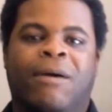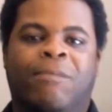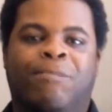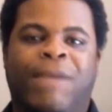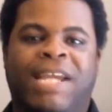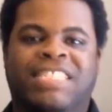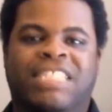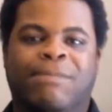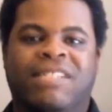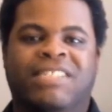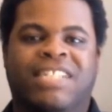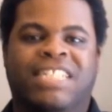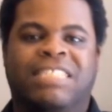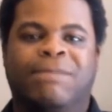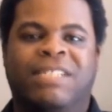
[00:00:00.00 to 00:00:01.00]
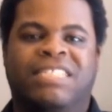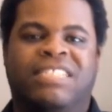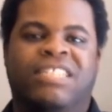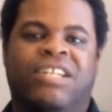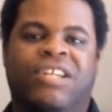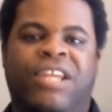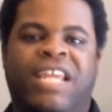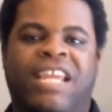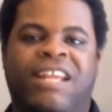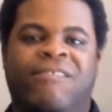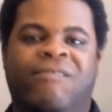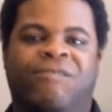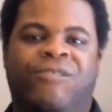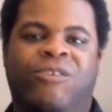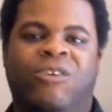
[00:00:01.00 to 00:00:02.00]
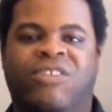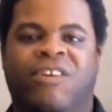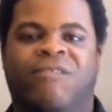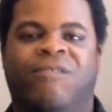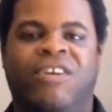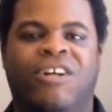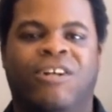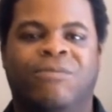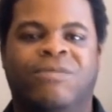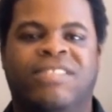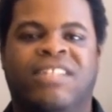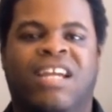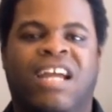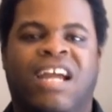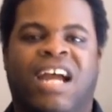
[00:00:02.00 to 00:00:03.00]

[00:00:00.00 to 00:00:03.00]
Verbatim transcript: make some adjustments in future films,